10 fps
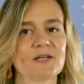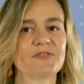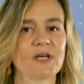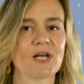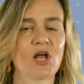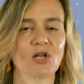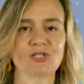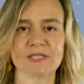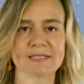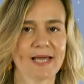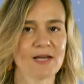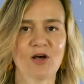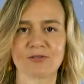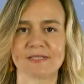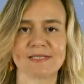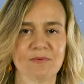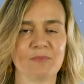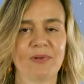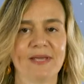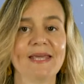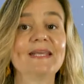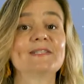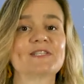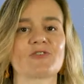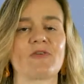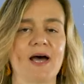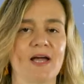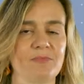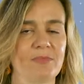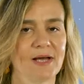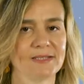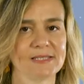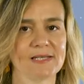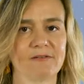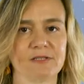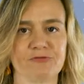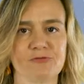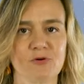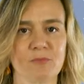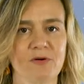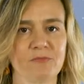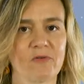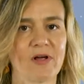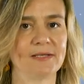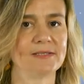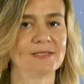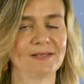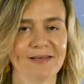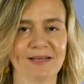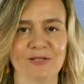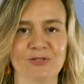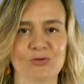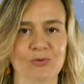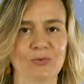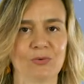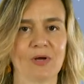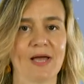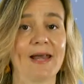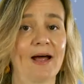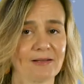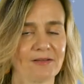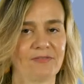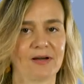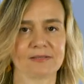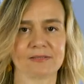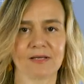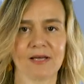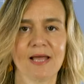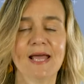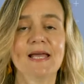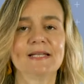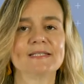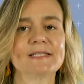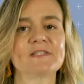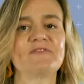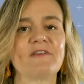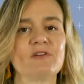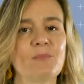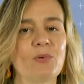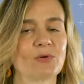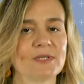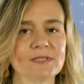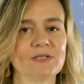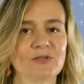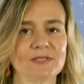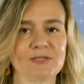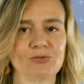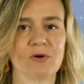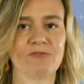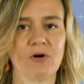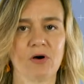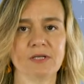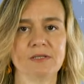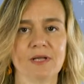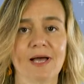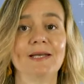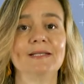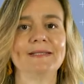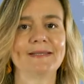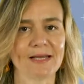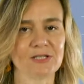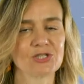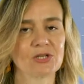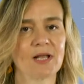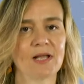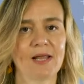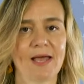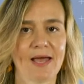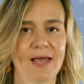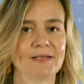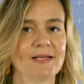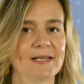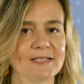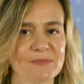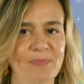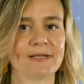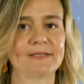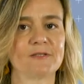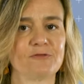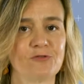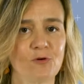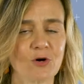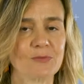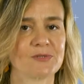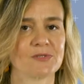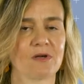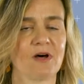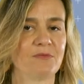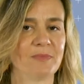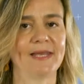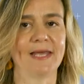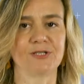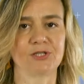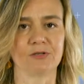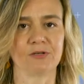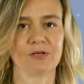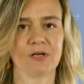of technologies cannot simply inscribe a desired form of morality into an artifact. This is very important in order to avoid unintentional and unexpected forms of mediation.